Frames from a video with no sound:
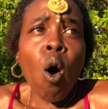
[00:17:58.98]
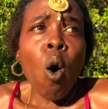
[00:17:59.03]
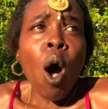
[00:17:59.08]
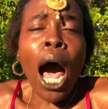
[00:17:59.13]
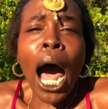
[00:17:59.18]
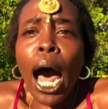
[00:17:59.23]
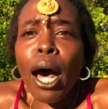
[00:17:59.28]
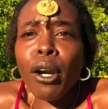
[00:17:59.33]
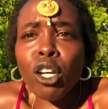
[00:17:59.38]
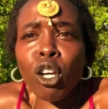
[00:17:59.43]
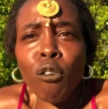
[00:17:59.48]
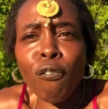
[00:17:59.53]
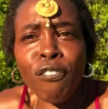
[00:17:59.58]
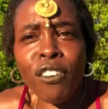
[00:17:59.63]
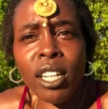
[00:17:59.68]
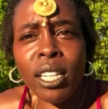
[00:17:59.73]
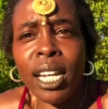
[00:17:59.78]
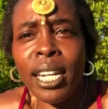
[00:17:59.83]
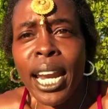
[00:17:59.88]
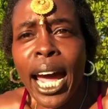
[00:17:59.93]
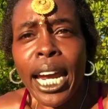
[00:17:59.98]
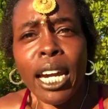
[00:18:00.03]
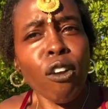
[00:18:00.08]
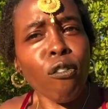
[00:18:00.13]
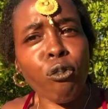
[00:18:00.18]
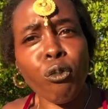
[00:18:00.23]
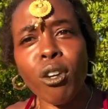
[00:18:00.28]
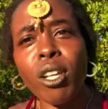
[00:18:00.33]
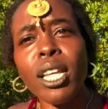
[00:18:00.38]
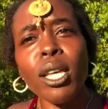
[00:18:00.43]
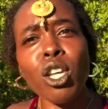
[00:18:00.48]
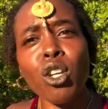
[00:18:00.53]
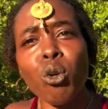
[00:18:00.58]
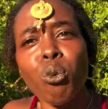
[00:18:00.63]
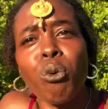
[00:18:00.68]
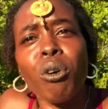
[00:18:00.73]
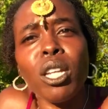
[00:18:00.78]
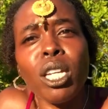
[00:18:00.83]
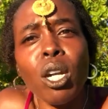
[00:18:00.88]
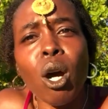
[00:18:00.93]
how do you feel at night if really you
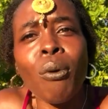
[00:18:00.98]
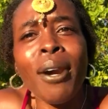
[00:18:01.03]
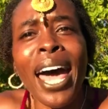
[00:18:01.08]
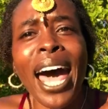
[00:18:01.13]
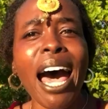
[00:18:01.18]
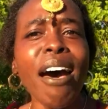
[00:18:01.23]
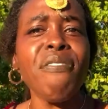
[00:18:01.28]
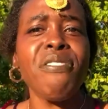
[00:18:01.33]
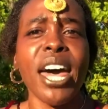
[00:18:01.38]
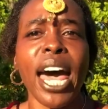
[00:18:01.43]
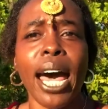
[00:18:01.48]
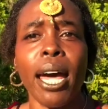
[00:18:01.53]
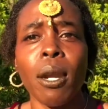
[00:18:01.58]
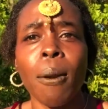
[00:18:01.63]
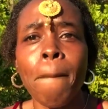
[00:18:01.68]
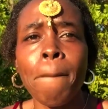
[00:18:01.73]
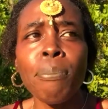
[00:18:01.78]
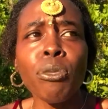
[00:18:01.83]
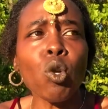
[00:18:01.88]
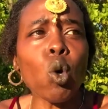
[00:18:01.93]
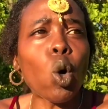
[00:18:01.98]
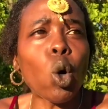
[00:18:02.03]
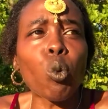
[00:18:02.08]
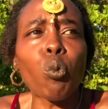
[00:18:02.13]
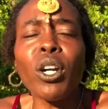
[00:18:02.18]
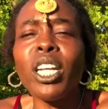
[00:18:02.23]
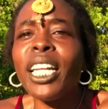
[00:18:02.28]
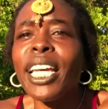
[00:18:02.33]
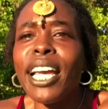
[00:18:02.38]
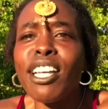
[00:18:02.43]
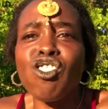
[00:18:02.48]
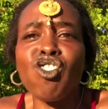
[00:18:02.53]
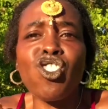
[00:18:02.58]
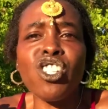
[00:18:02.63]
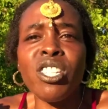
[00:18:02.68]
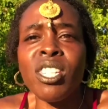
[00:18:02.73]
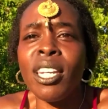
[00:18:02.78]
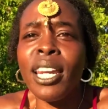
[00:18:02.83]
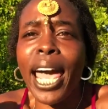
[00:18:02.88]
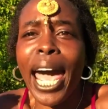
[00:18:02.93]
really don't have that? Or really it's
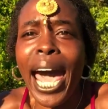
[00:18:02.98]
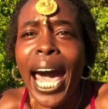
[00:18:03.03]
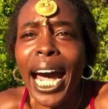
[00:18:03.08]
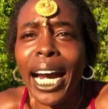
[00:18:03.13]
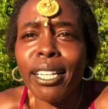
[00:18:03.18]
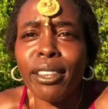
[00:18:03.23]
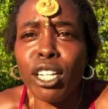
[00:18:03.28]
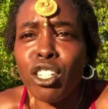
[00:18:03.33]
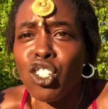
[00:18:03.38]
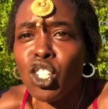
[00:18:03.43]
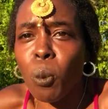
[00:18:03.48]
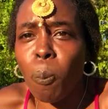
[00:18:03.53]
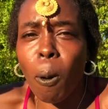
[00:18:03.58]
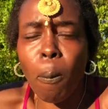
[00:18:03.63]
just an act that you're